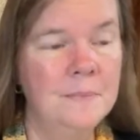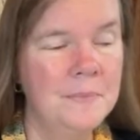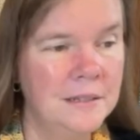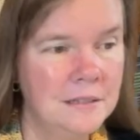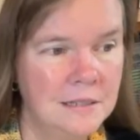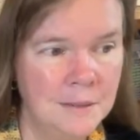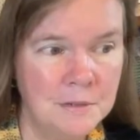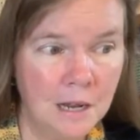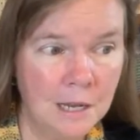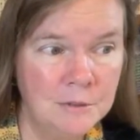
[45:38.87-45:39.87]
at the same
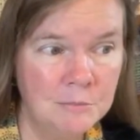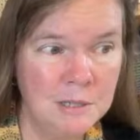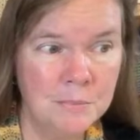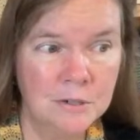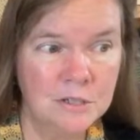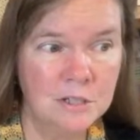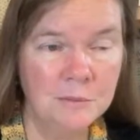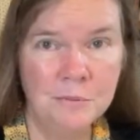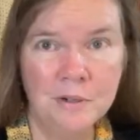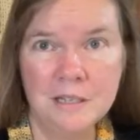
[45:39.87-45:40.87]
time, to me personally,
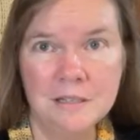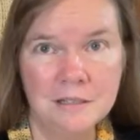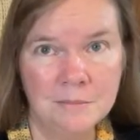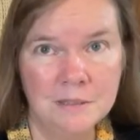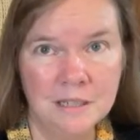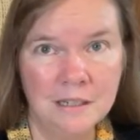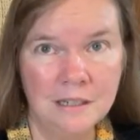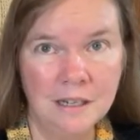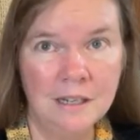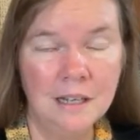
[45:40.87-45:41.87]
pretty
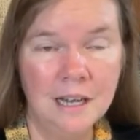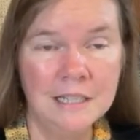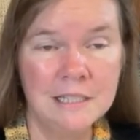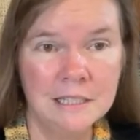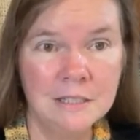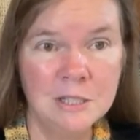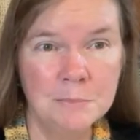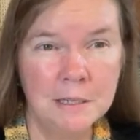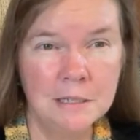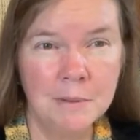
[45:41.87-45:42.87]
intimidating. I did
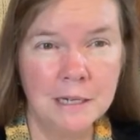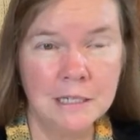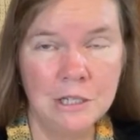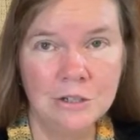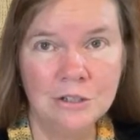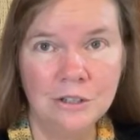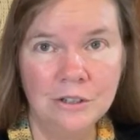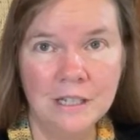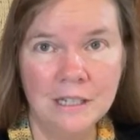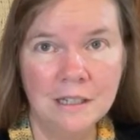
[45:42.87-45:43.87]
spend about a year
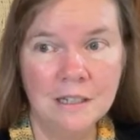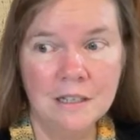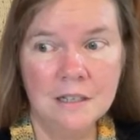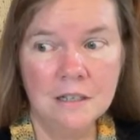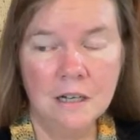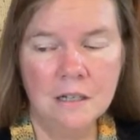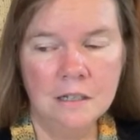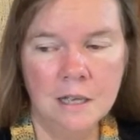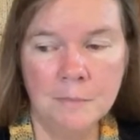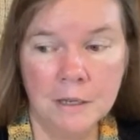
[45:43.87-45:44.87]
learning,
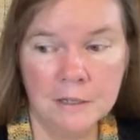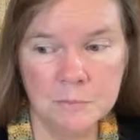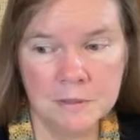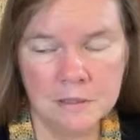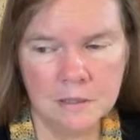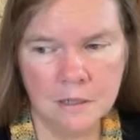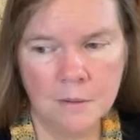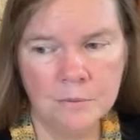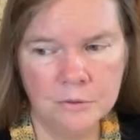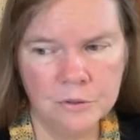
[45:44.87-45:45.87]
and my husband did a
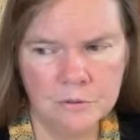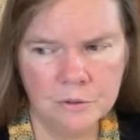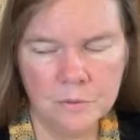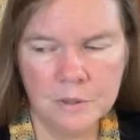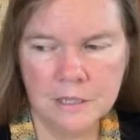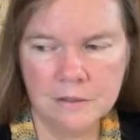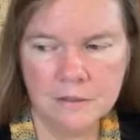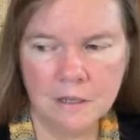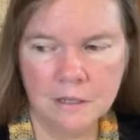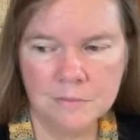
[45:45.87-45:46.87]
couple, 2 or 3 years
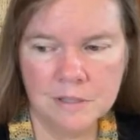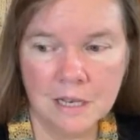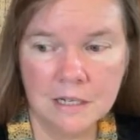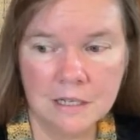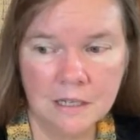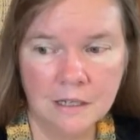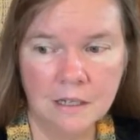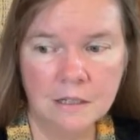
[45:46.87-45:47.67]
studying